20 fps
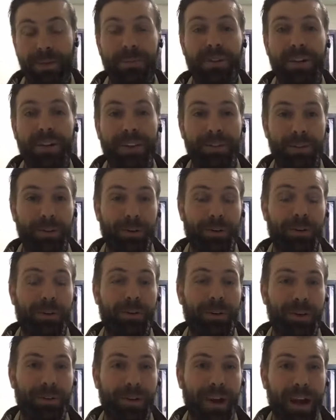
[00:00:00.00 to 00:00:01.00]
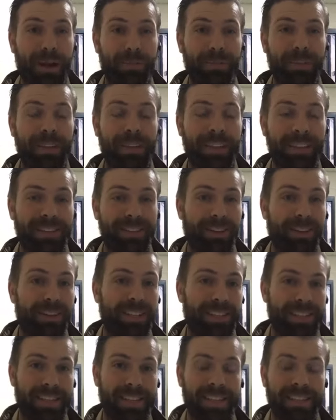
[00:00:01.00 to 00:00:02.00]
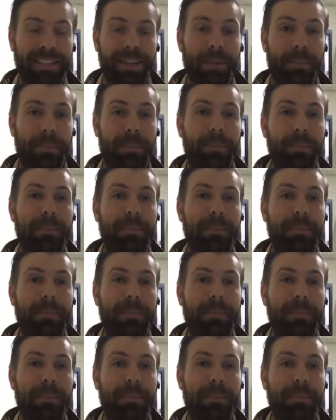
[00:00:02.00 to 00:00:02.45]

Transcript: people, and they're growing rapidly. So it's it's